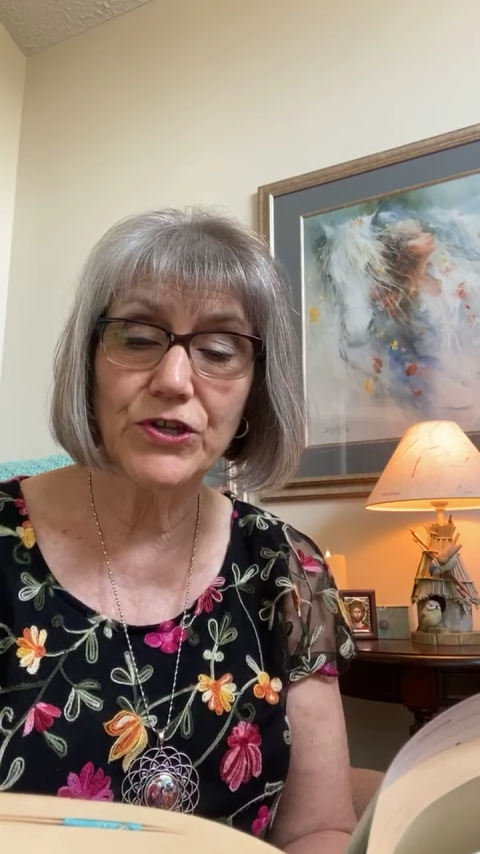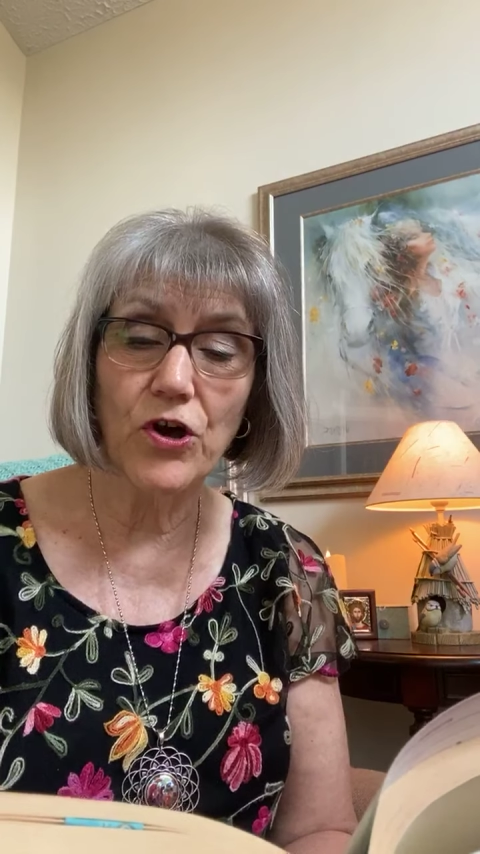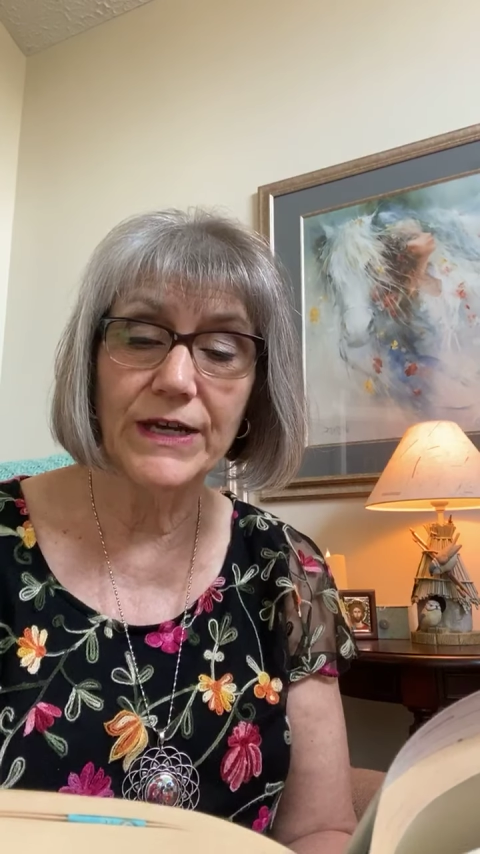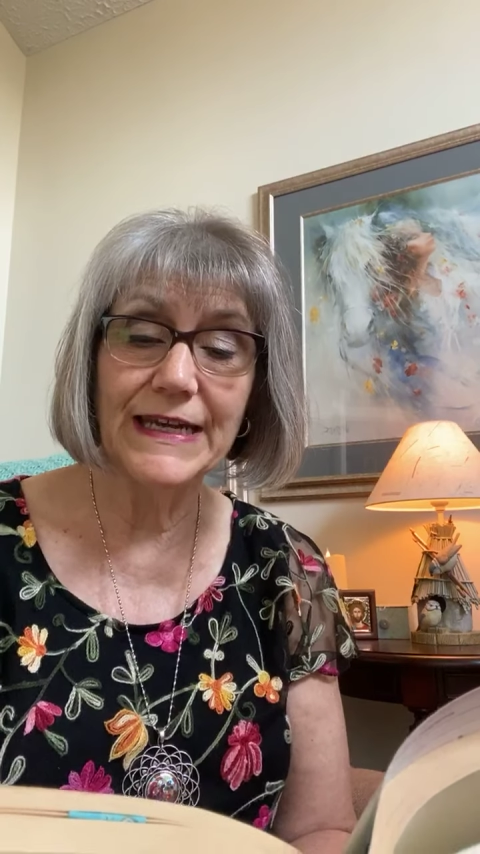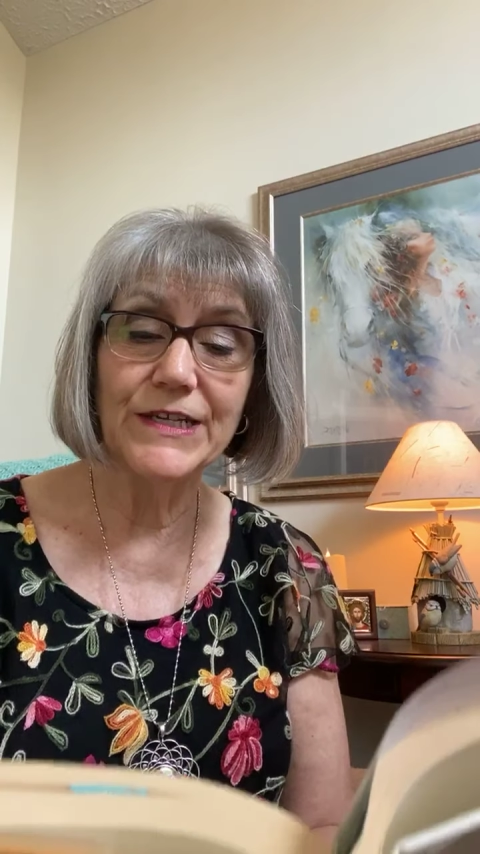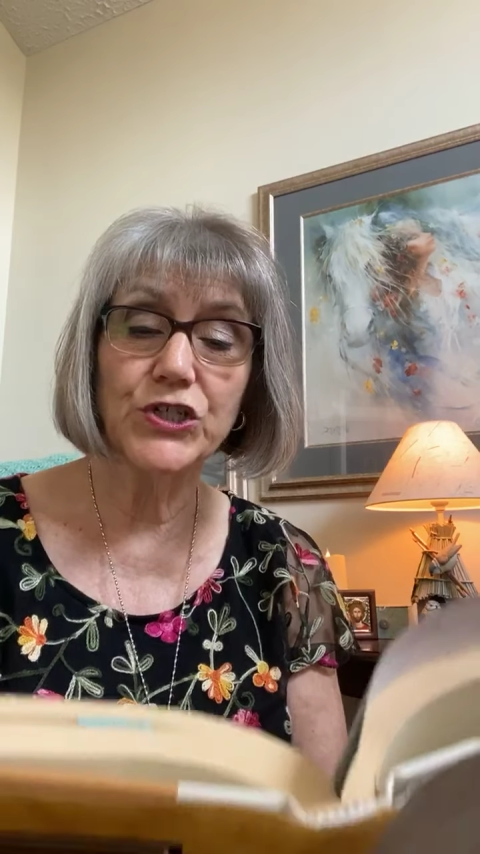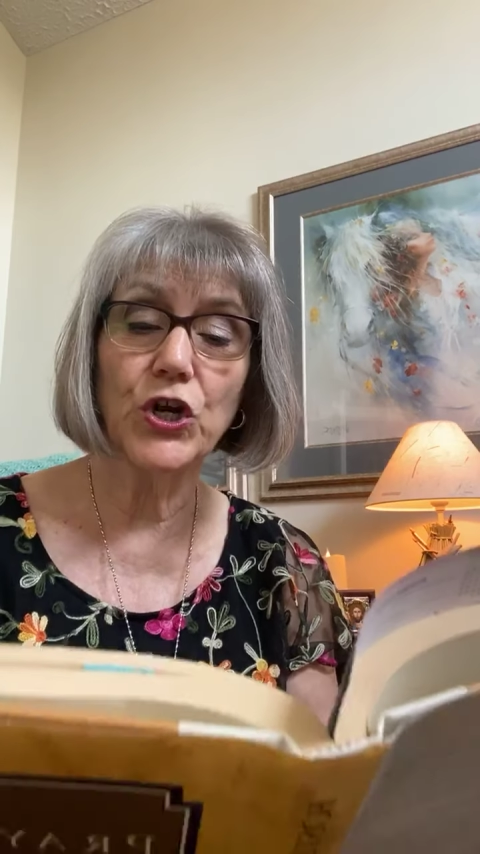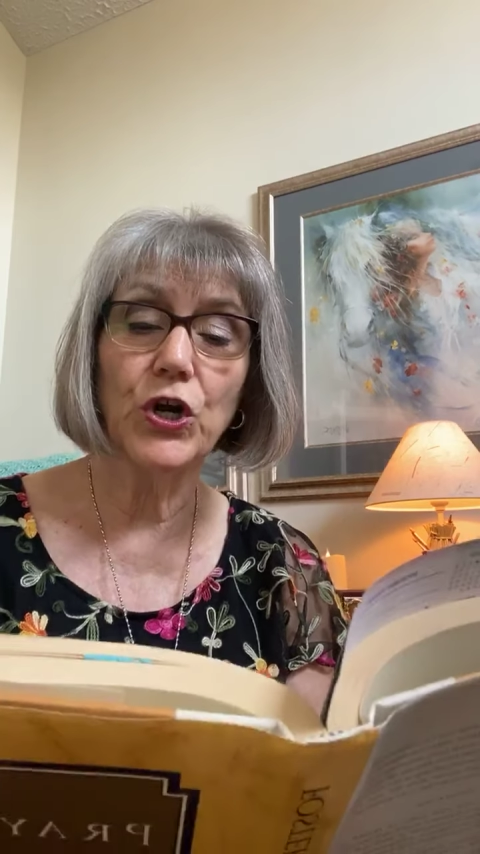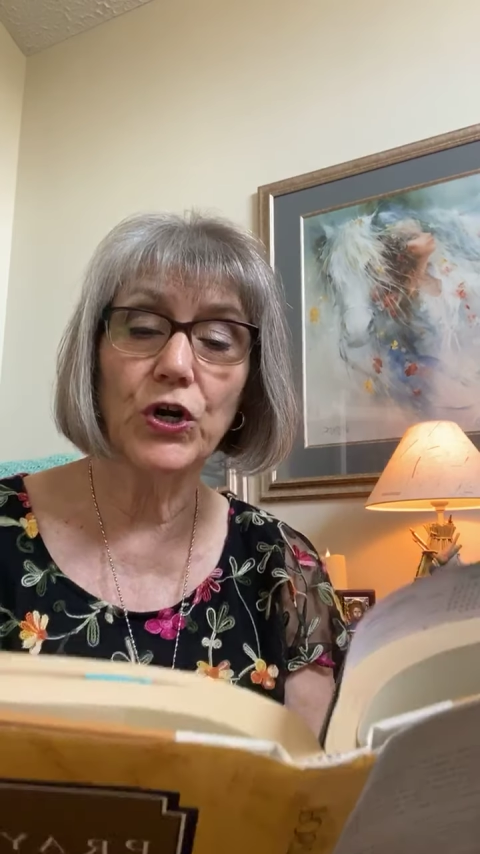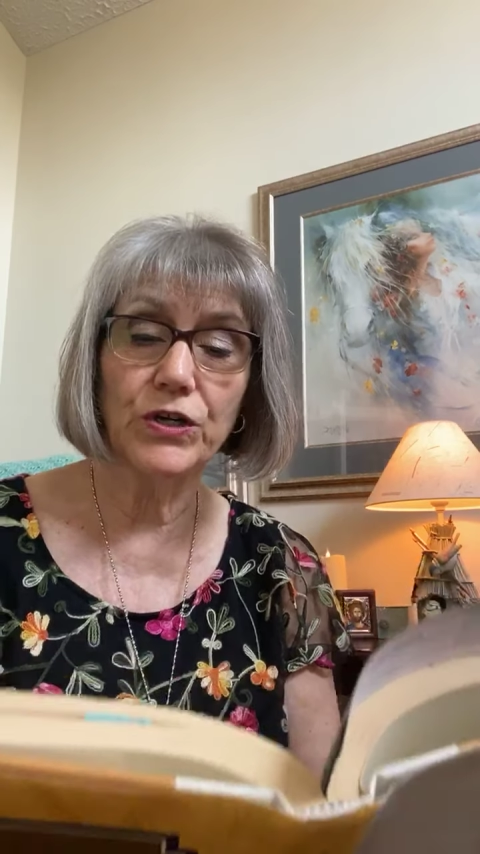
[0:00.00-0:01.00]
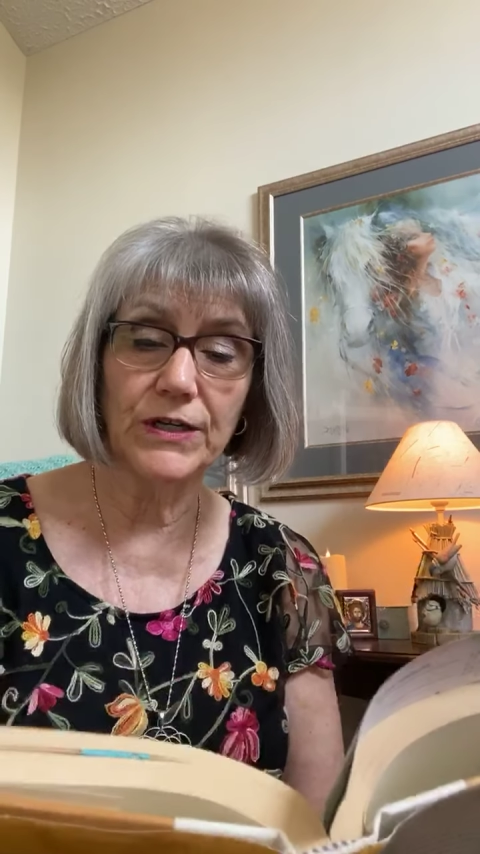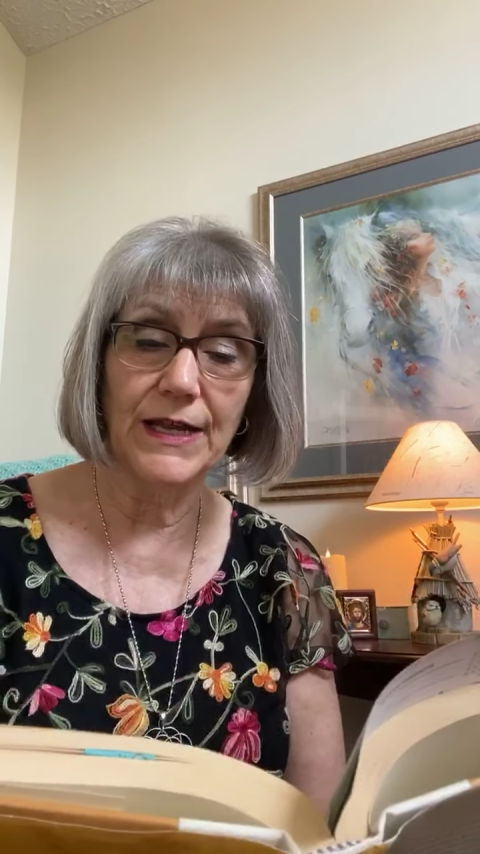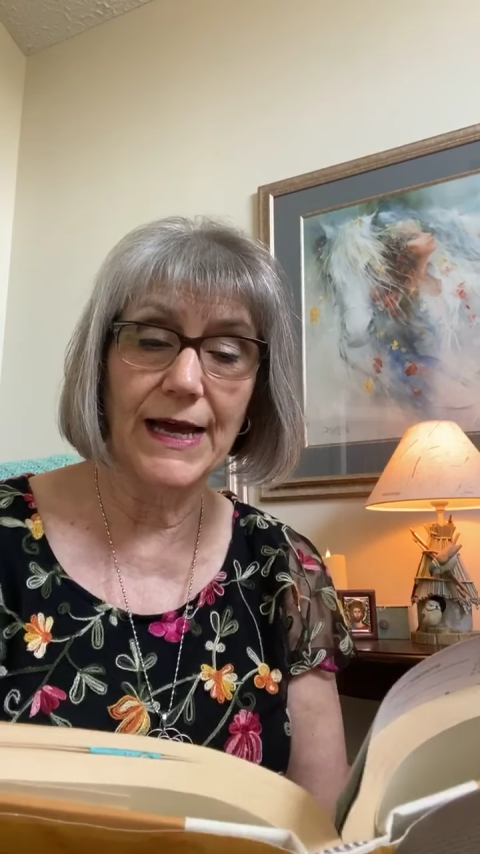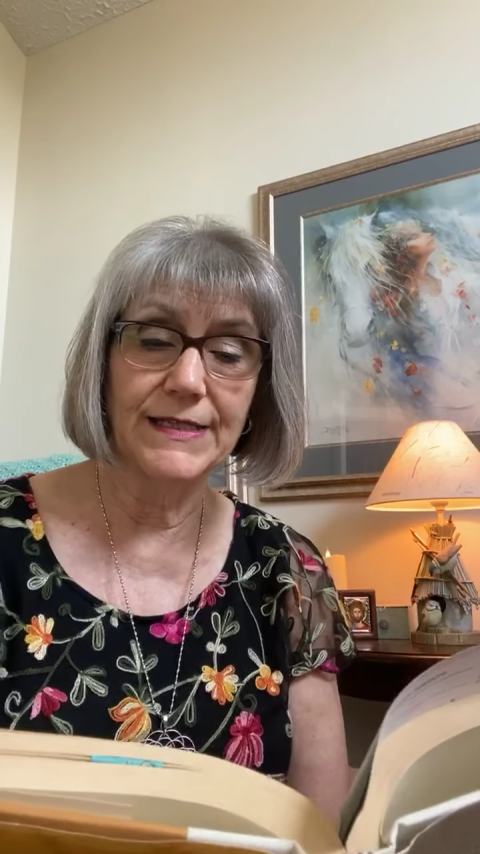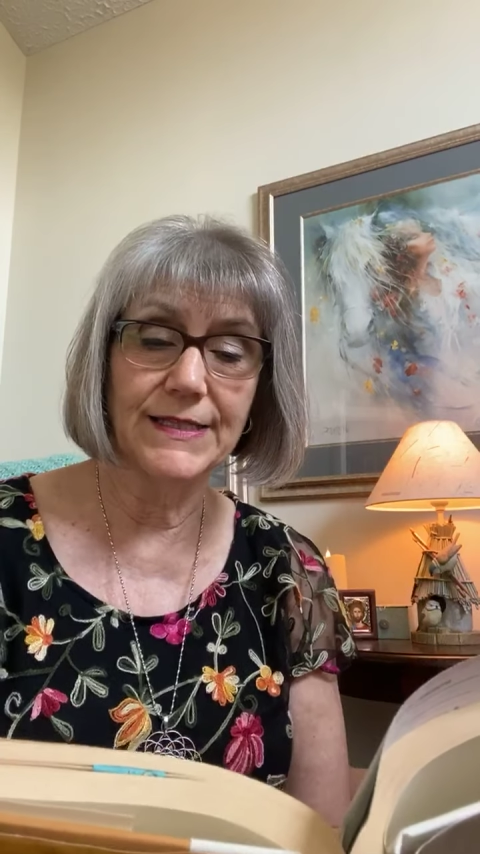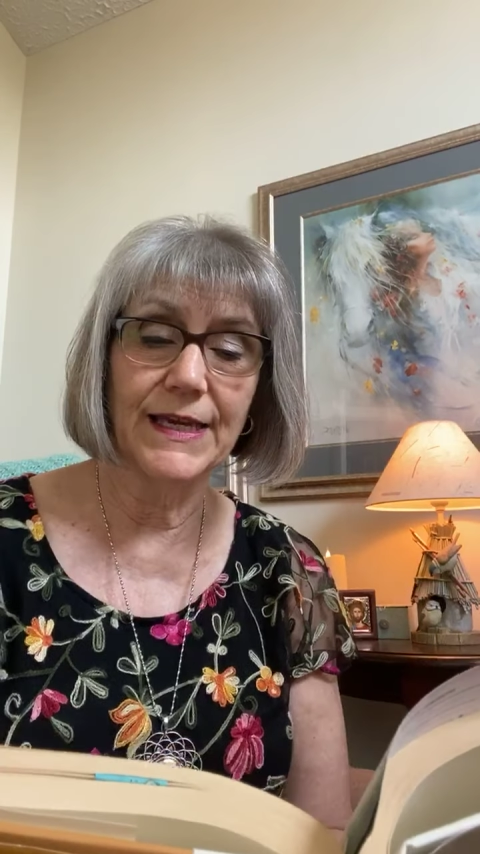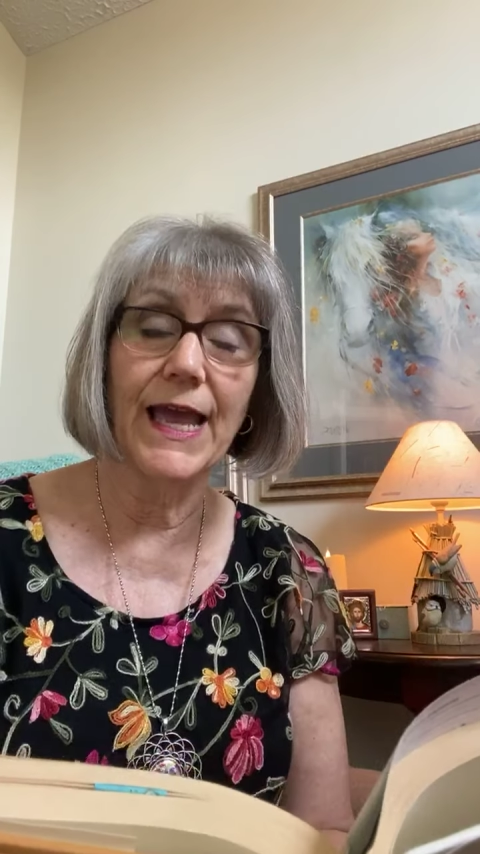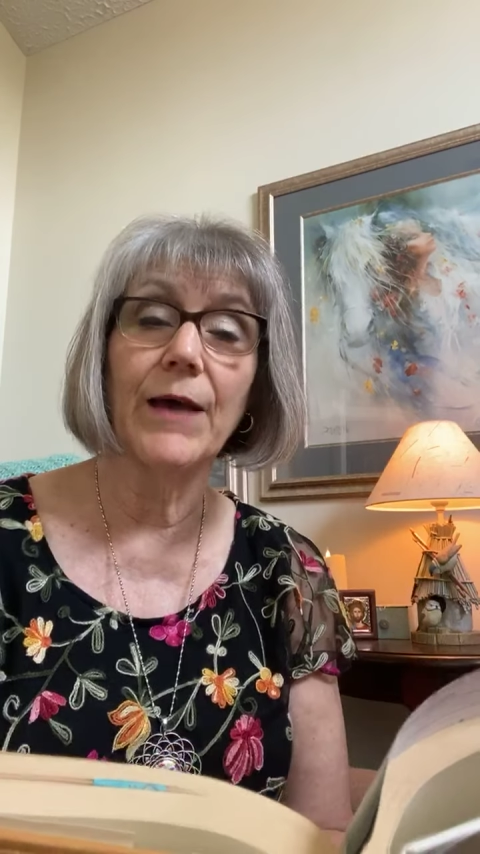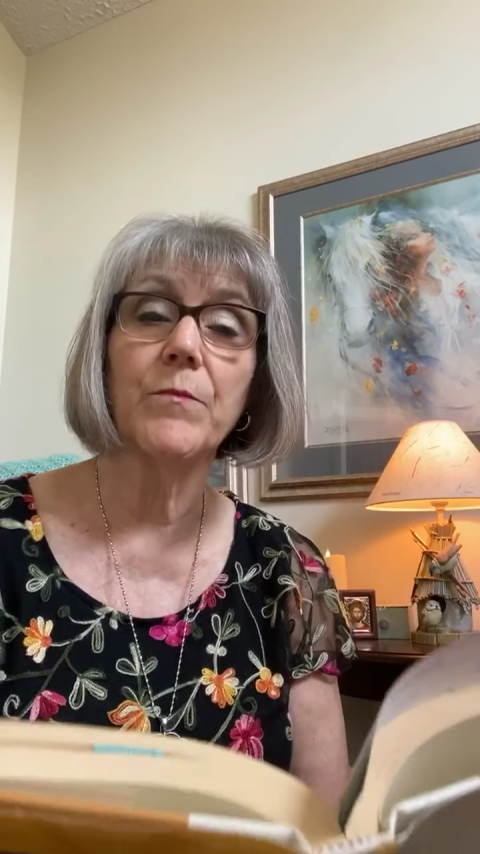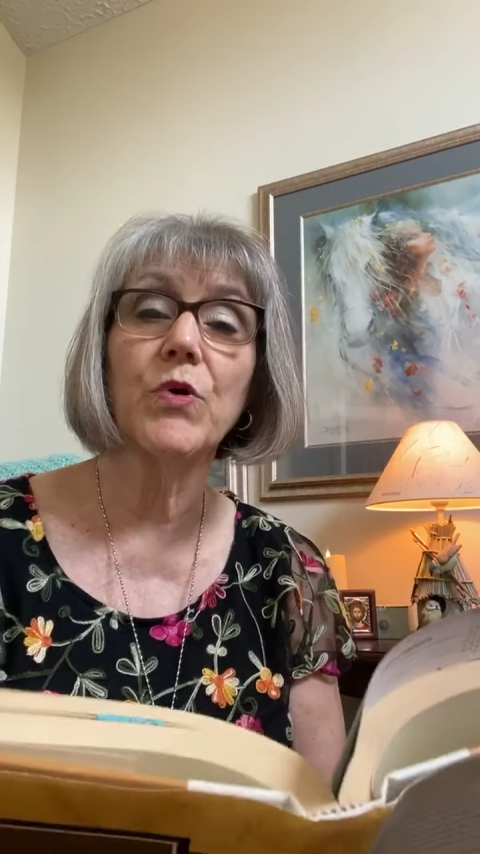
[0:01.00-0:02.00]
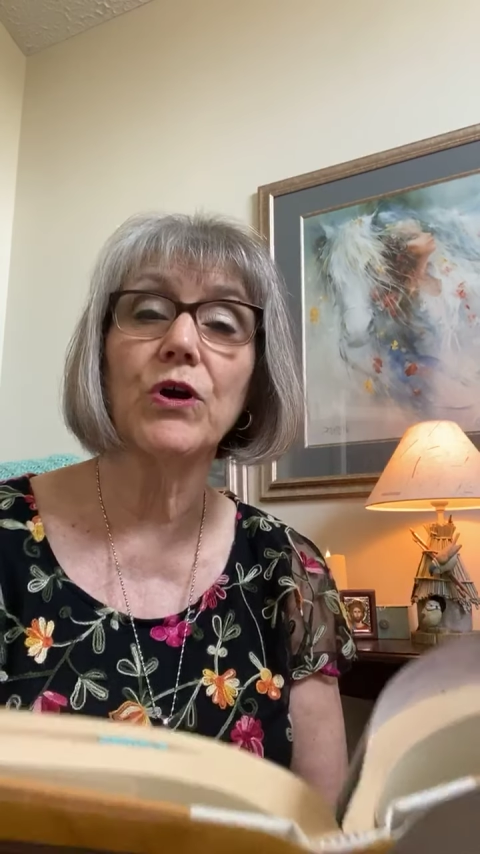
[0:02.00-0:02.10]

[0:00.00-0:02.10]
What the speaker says: on internalizing and